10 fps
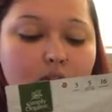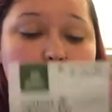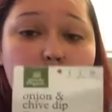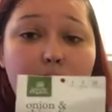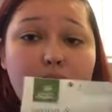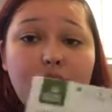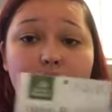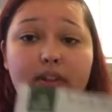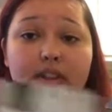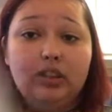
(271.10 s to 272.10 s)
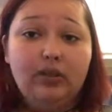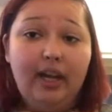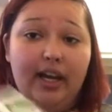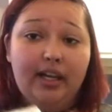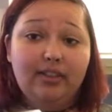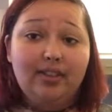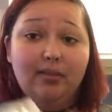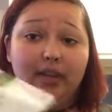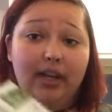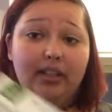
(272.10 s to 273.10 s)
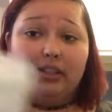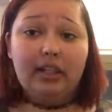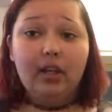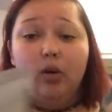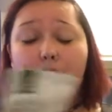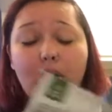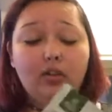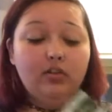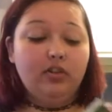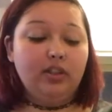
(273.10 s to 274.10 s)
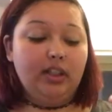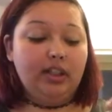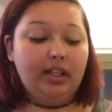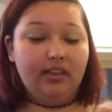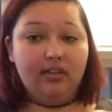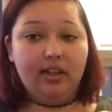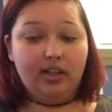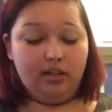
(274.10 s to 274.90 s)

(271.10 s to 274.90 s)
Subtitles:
So we're going to add some of that to help hopefully get the